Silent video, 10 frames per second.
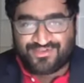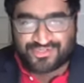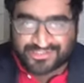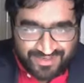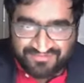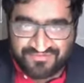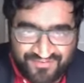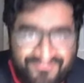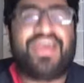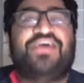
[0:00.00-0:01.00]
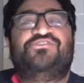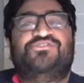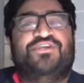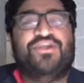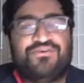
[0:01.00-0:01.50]
Swift fan. She
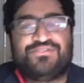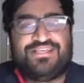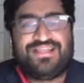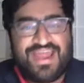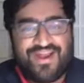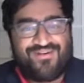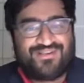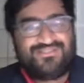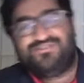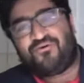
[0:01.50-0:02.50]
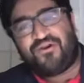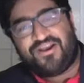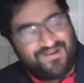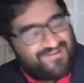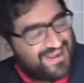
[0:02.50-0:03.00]
goes to the Eras tour,
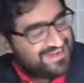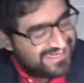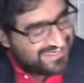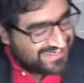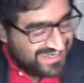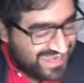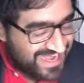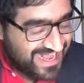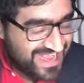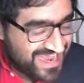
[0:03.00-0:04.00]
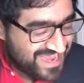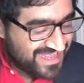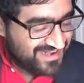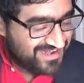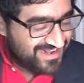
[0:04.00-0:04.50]
right? Uh,
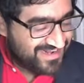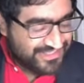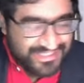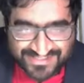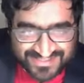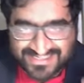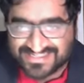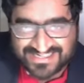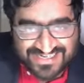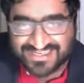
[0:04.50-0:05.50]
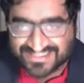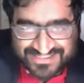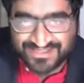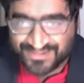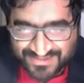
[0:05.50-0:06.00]
and she's listening
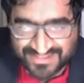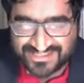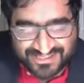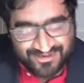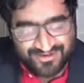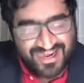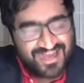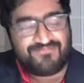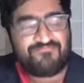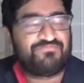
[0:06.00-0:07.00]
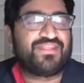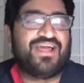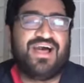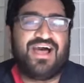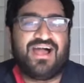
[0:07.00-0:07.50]
to, to uh,
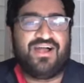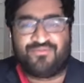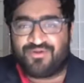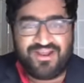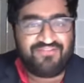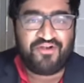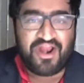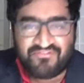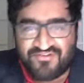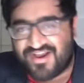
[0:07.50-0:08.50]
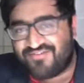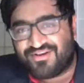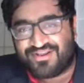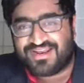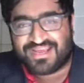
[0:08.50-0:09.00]
uh, We're Never Ever Ever
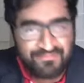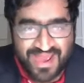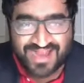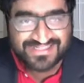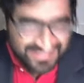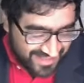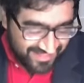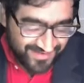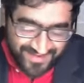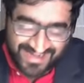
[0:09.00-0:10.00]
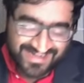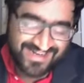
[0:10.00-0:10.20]
Gonna Get Back Together, right?